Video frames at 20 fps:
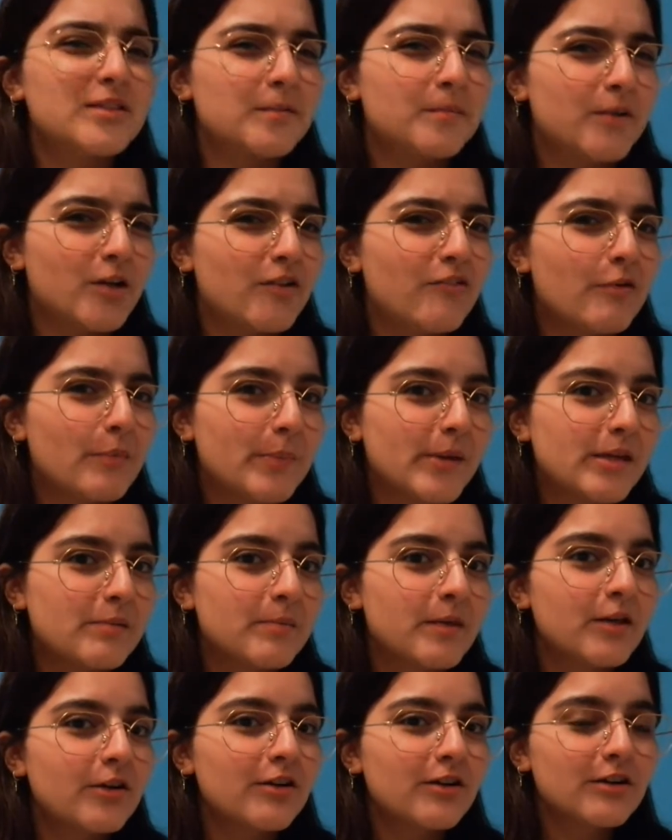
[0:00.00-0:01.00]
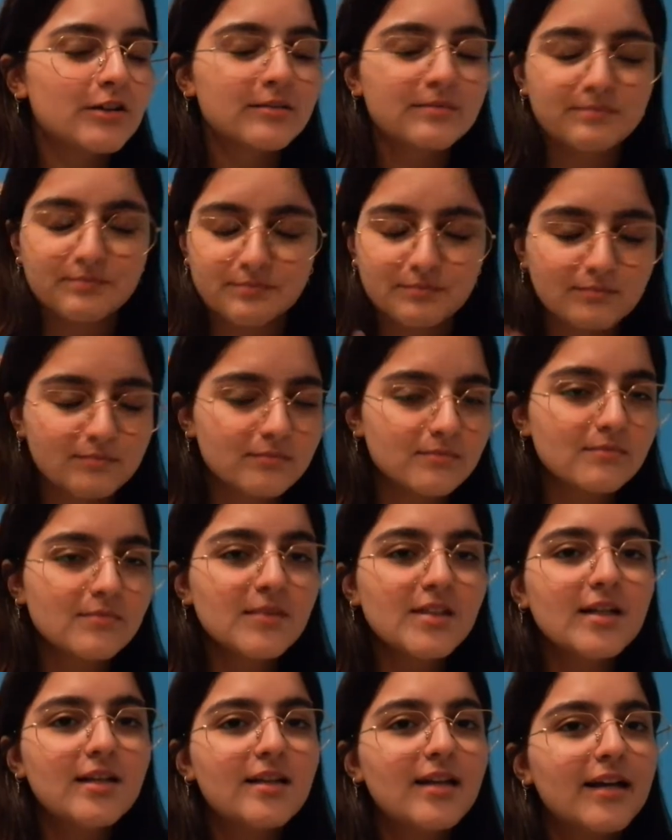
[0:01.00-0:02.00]
was a bit of a pick me girl.
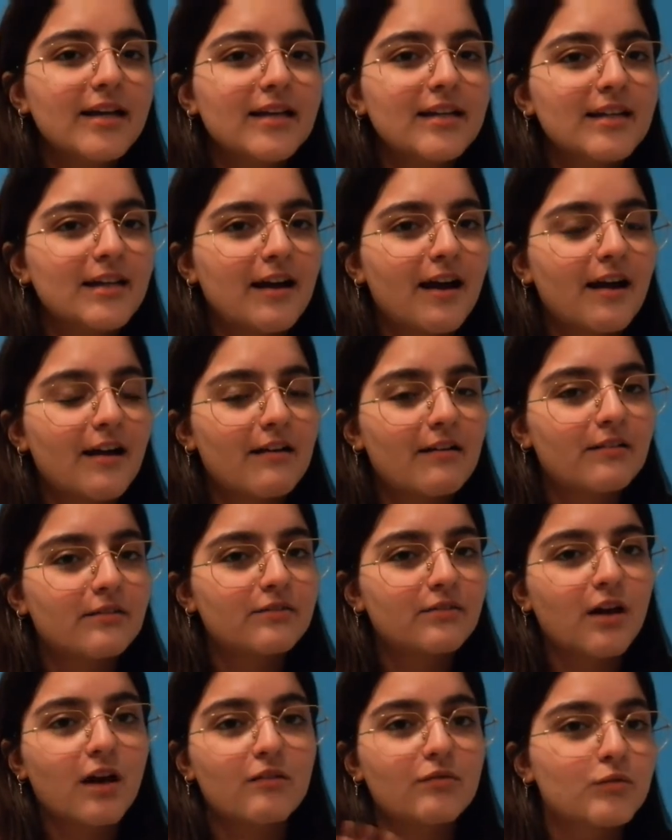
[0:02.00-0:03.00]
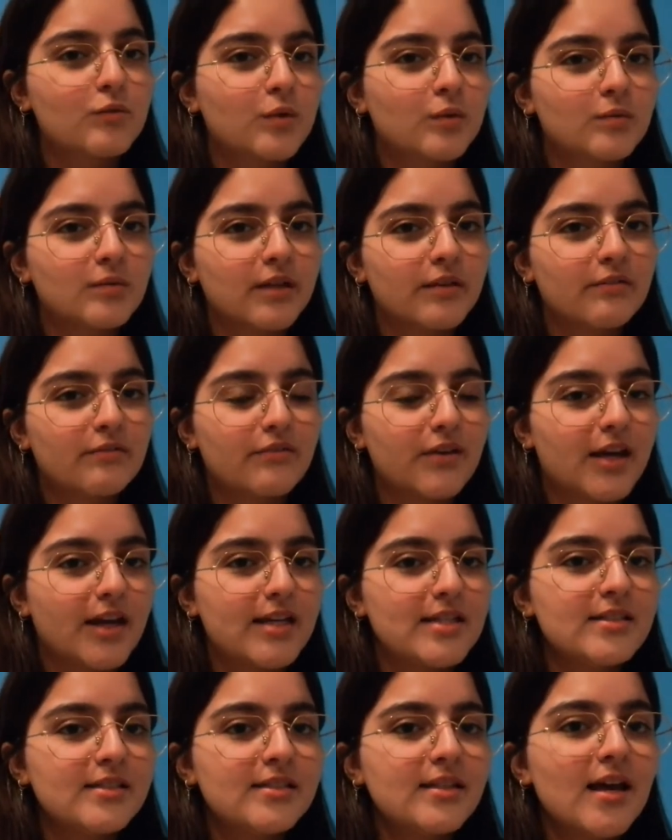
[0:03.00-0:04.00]
Luckily, I've outgrown that
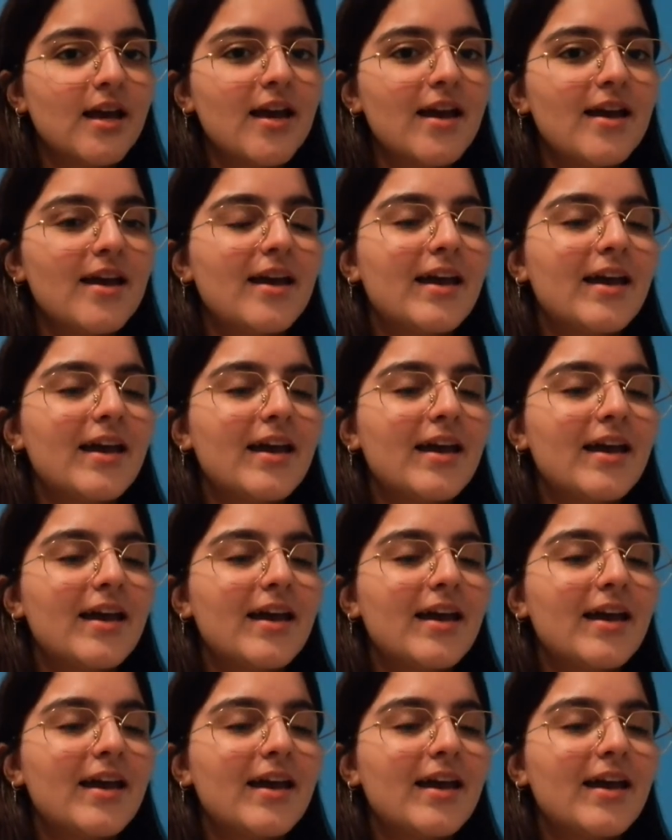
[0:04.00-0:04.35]
phase,